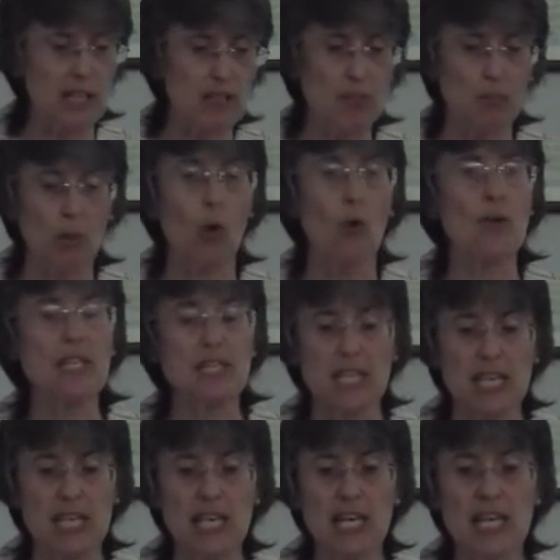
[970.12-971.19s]
exploring
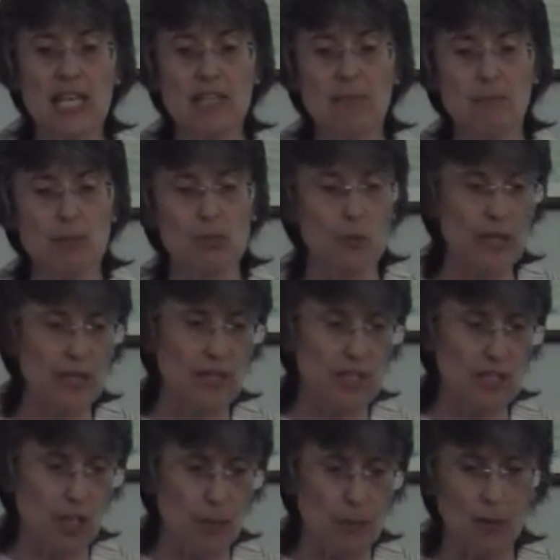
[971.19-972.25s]
between
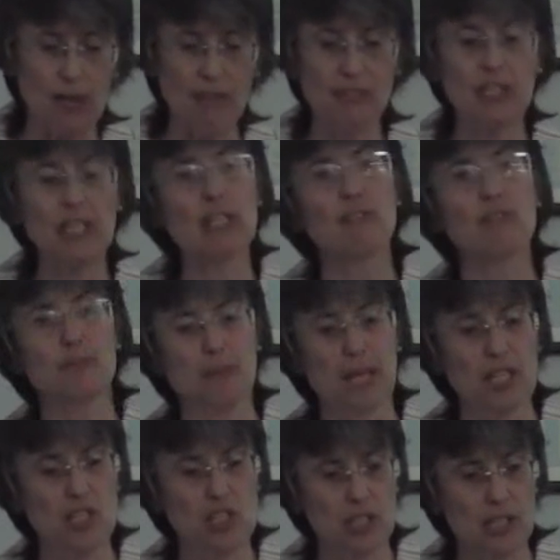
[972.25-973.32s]
the topographical
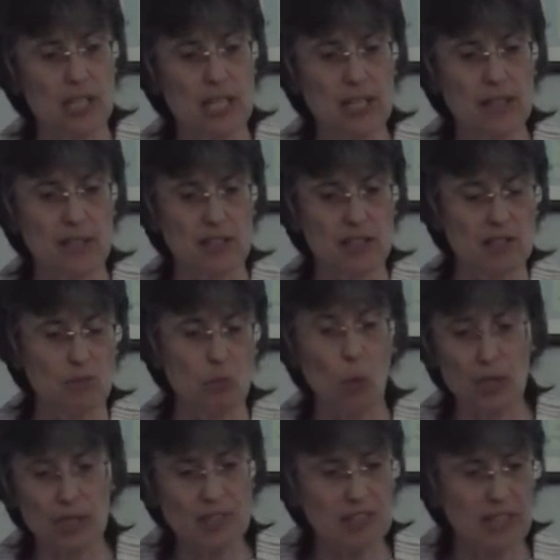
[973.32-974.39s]
information. This is
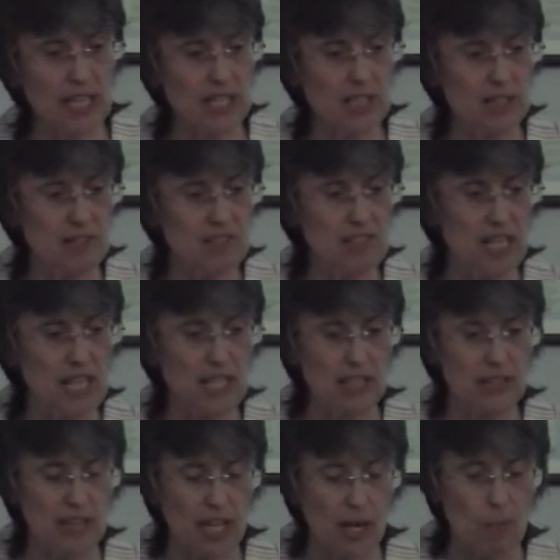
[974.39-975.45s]
one site that's
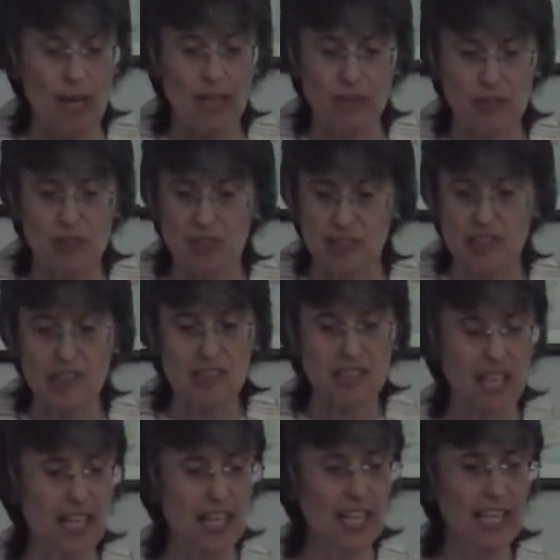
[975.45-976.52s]
taken there,
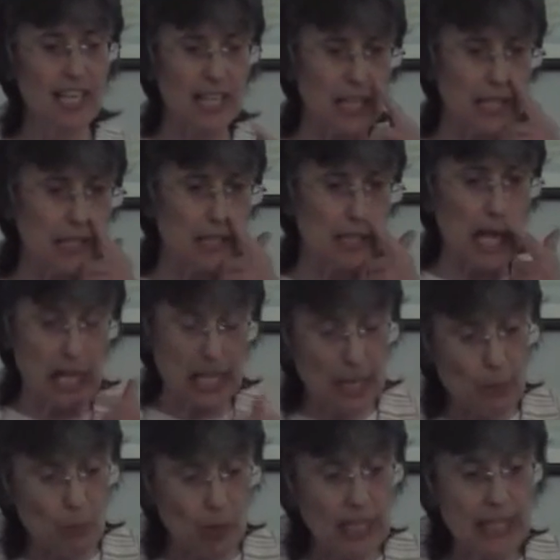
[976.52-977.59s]
Matterson's in
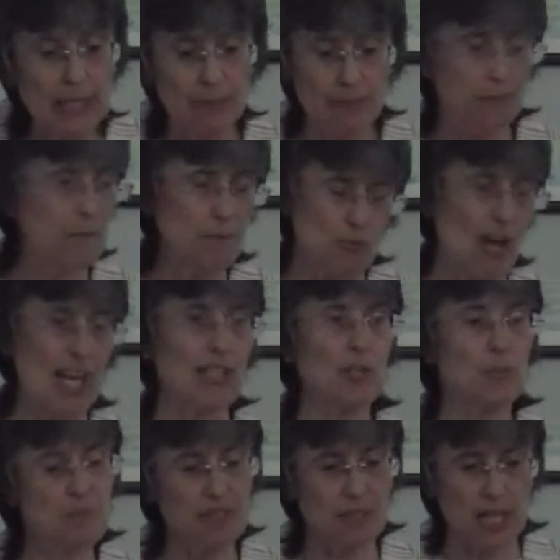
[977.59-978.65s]
Limerick,
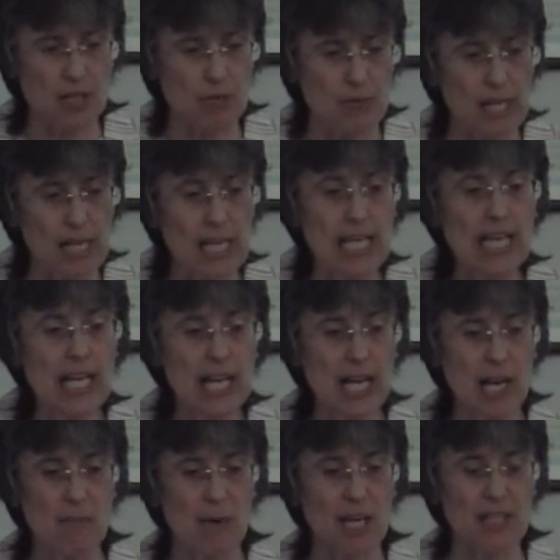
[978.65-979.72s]
random site really,
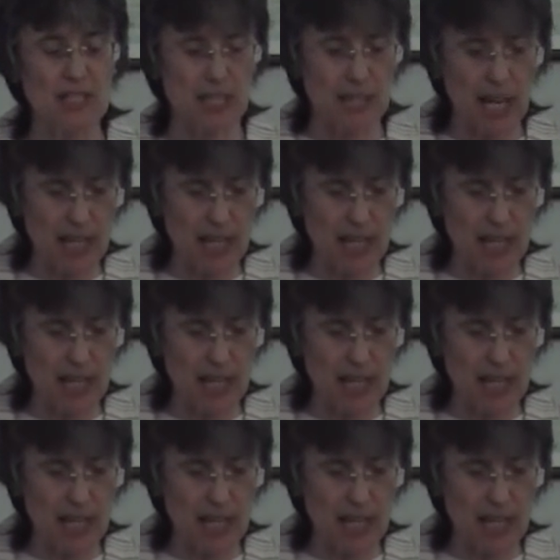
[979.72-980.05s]
but a